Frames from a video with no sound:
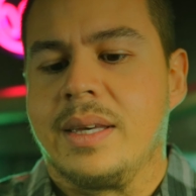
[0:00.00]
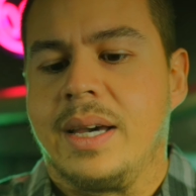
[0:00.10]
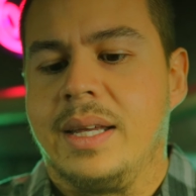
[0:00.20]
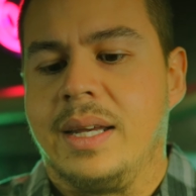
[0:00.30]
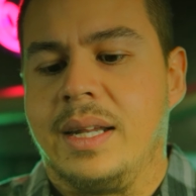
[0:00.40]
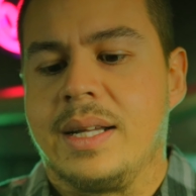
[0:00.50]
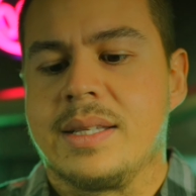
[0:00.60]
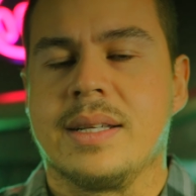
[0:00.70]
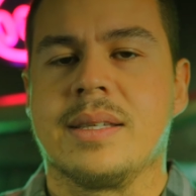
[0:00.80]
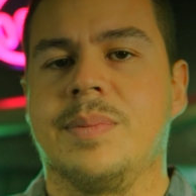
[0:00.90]
that, and that's
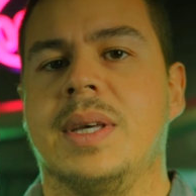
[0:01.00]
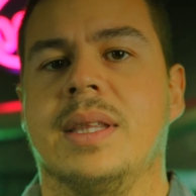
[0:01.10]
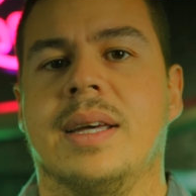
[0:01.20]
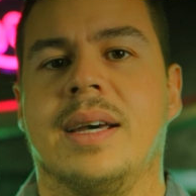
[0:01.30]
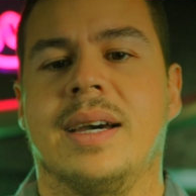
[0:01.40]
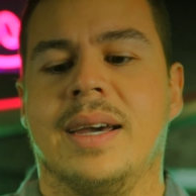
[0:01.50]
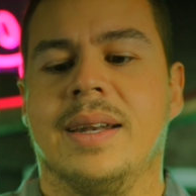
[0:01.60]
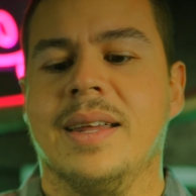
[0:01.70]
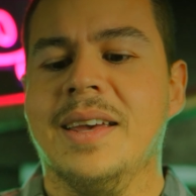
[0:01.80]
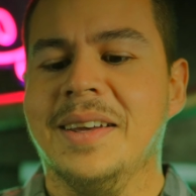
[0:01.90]
not something that
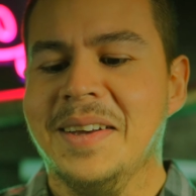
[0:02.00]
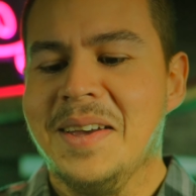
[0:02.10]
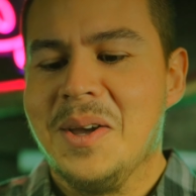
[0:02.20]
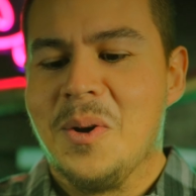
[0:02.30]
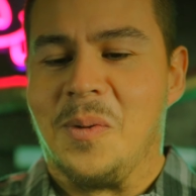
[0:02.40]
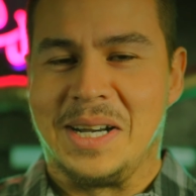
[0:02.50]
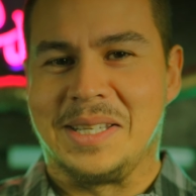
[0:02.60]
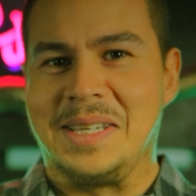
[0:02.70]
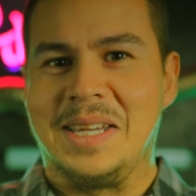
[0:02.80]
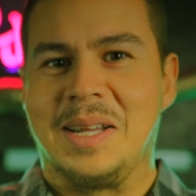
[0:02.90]
I'd want to
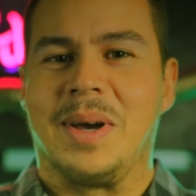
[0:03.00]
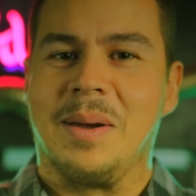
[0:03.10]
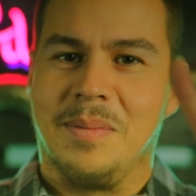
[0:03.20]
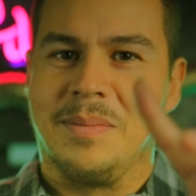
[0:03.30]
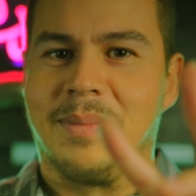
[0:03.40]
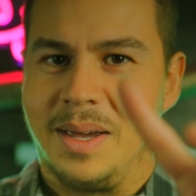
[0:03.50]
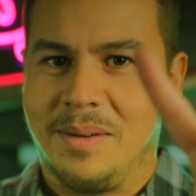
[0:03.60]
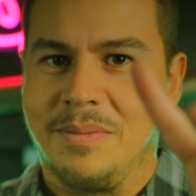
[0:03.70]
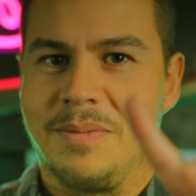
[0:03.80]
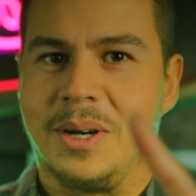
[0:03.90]
see in my
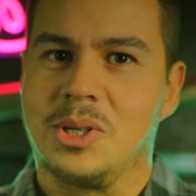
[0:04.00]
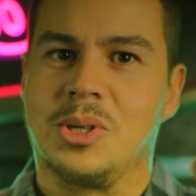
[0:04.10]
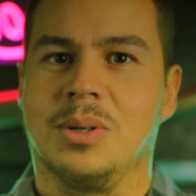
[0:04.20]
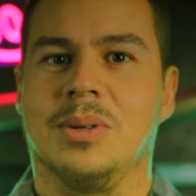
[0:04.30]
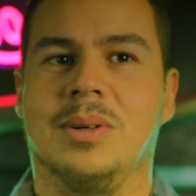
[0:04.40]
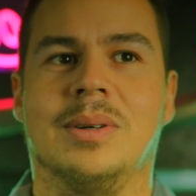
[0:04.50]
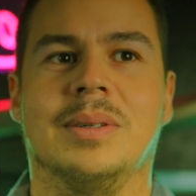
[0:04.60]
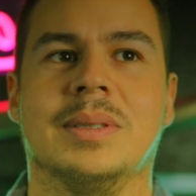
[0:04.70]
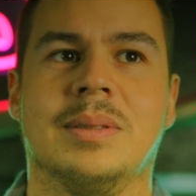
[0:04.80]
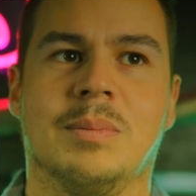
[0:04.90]
functional
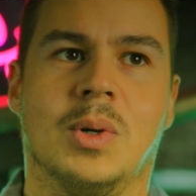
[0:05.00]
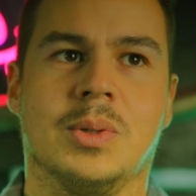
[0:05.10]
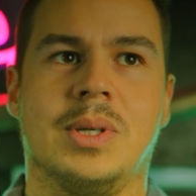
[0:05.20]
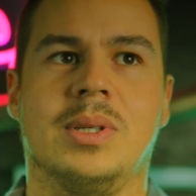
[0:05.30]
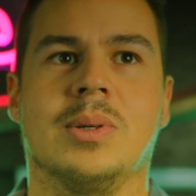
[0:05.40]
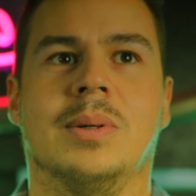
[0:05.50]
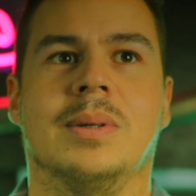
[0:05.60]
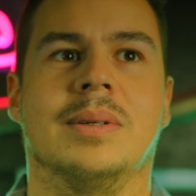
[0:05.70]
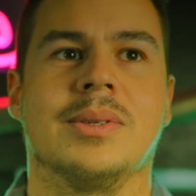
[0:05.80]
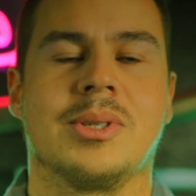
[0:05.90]

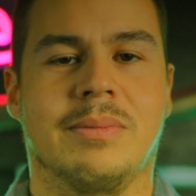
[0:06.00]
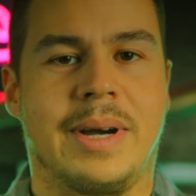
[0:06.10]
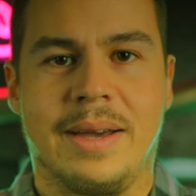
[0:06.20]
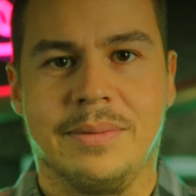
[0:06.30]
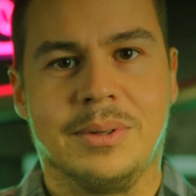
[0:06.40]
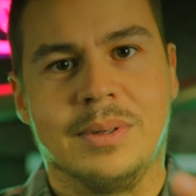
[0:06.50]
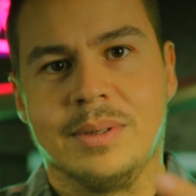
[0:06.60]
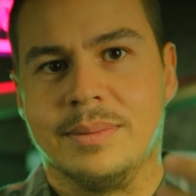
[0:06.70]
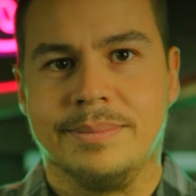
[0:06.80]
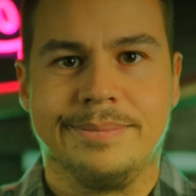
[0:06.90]
multi-tool
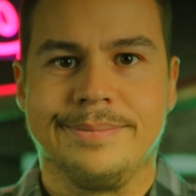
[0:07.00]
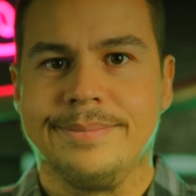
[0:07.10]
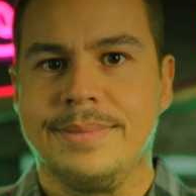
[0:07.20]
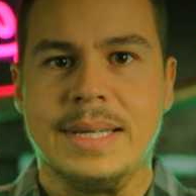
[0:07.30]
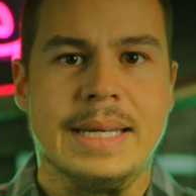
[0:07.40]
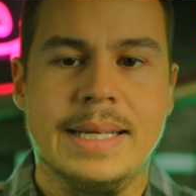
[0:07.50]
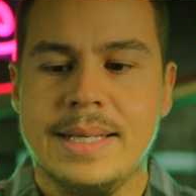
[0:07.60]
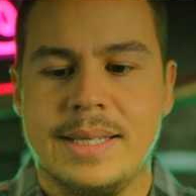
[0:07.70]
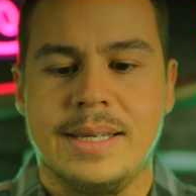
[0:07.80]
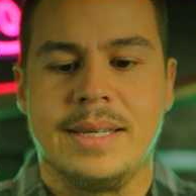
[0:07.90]
survival
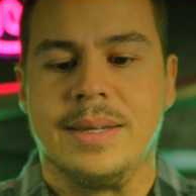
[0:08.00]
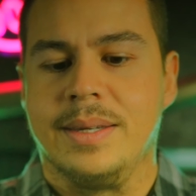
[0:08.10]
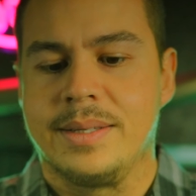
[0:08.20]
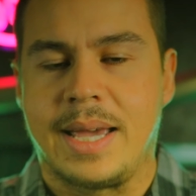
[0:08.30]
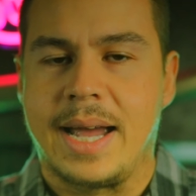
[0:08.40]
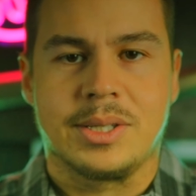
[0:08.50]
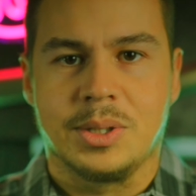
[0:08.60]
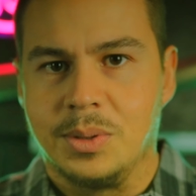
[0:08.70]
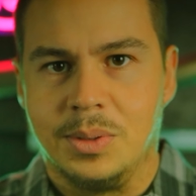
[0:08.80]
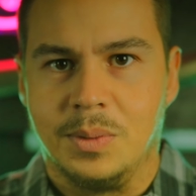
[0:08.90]
EDC
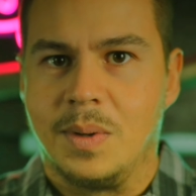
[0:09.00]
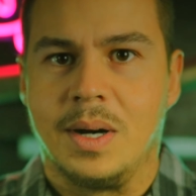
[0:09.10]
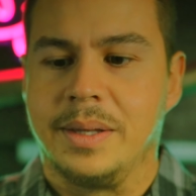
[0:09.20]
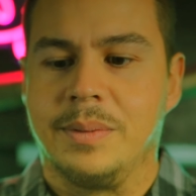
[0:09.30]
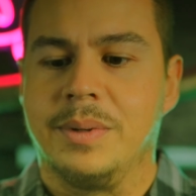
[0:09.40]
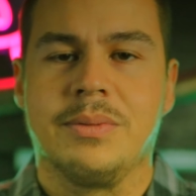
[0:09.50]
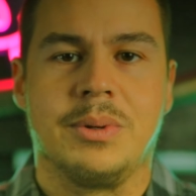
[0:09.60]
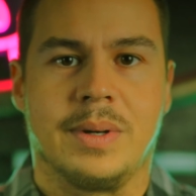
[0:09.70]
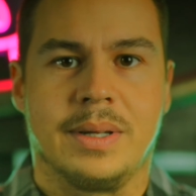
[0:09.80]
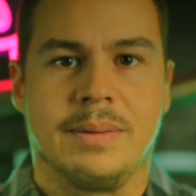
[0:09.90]
tactical wallet, whatever
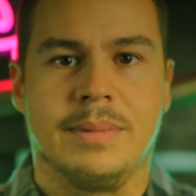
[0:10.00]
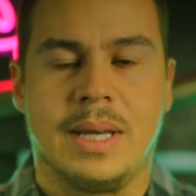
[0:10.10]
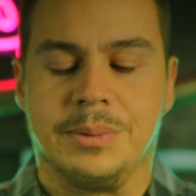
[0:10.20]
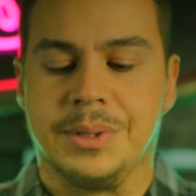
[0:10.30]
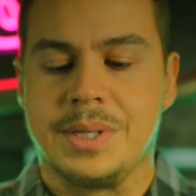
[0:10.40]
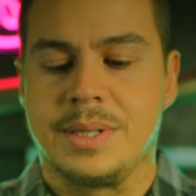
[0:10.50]
you want to label this